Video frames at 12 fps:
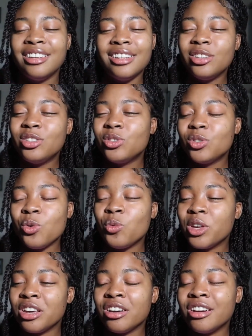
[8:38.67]
It's so
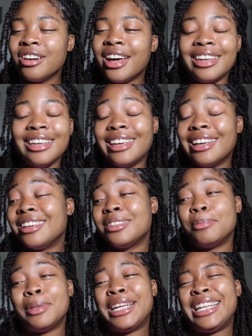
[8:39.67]
weird, I can't
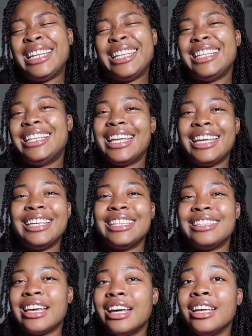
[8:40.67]
explain it. Like,
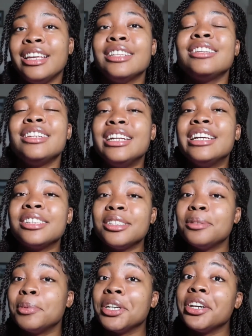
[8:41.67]
it's an
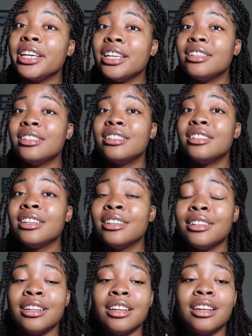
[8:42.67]
experience.
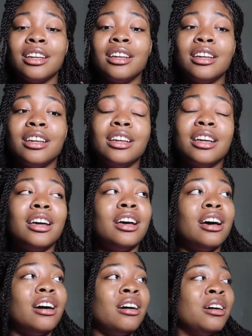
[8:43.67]

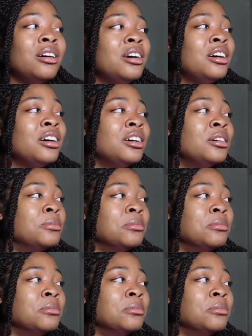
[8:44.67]
I